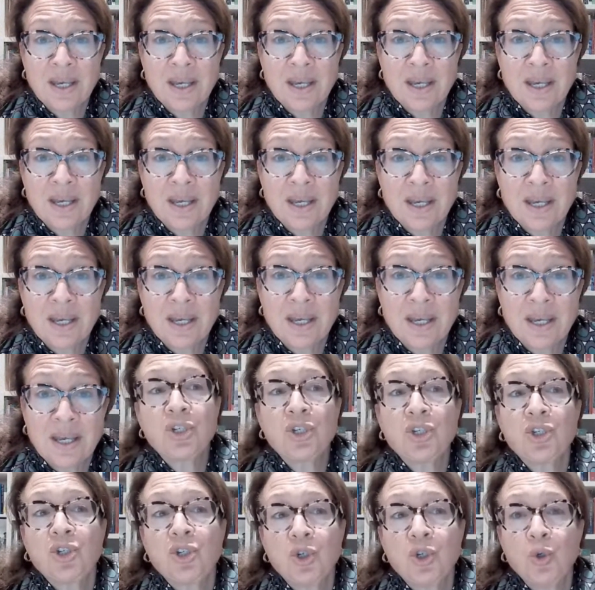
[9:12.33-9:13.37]

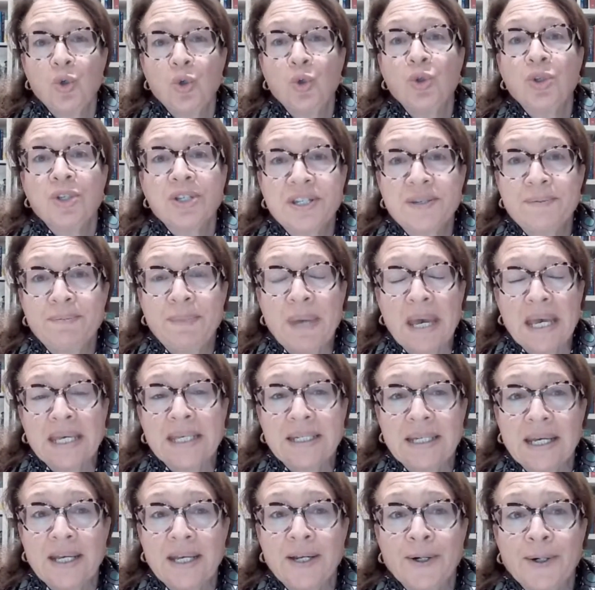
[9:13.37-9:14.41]
closest to the
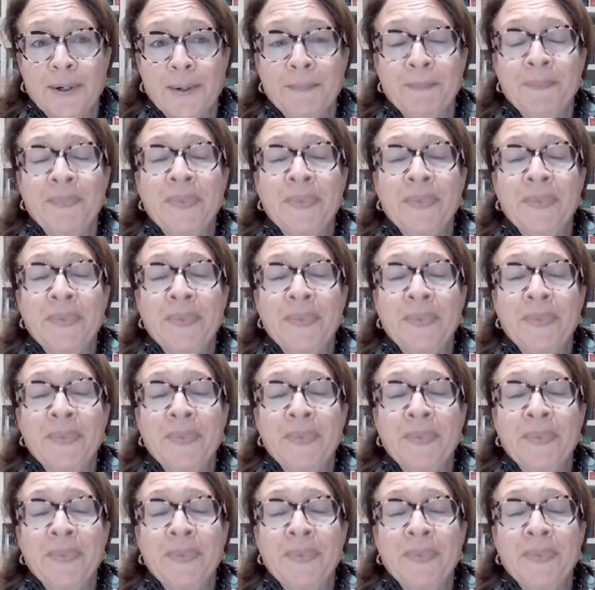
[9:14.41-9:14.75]
spectator.